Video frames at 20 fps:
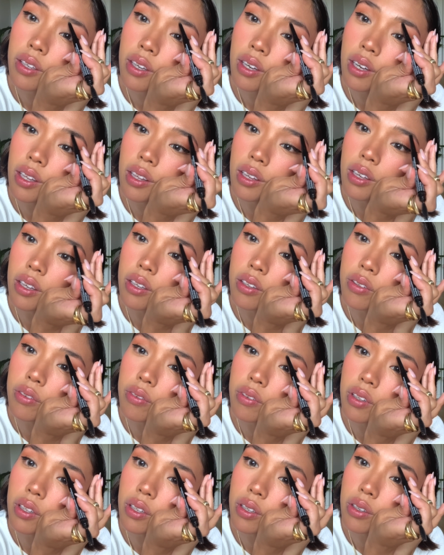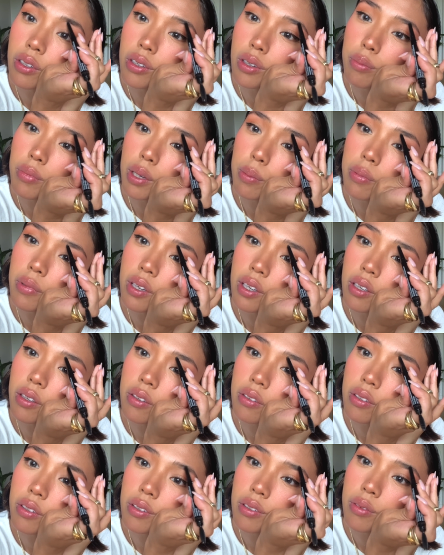color is really good on my
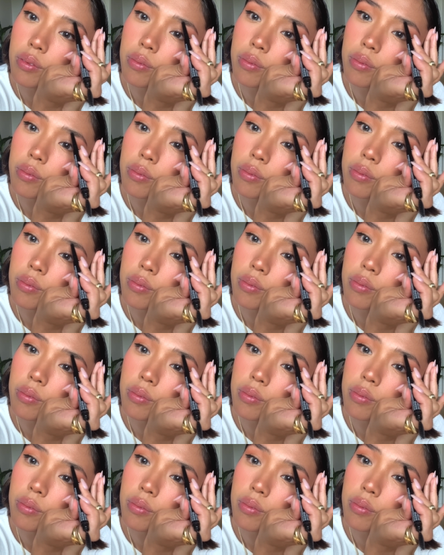brows.